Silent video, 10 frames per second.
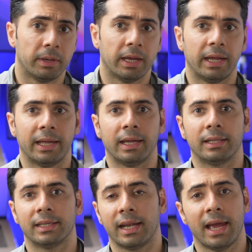uh,
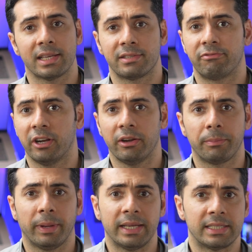that has very
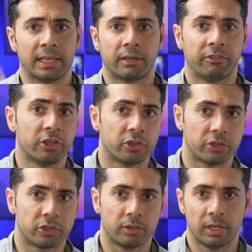basic
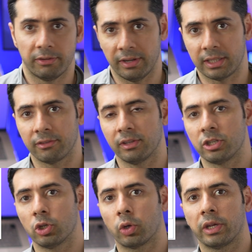features to effectively
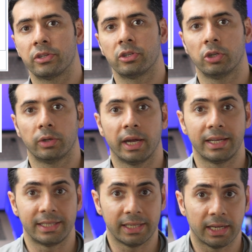showcase your
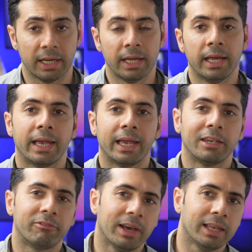idea
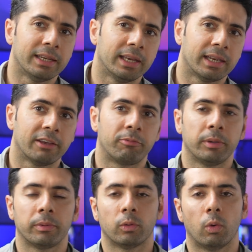and validate if
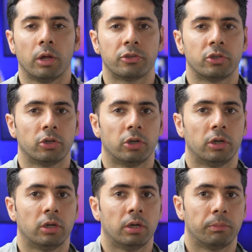people want
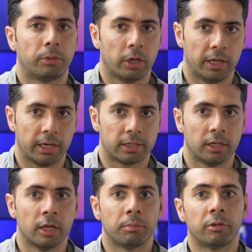your product
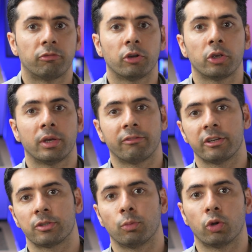before you
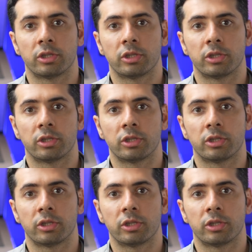invest more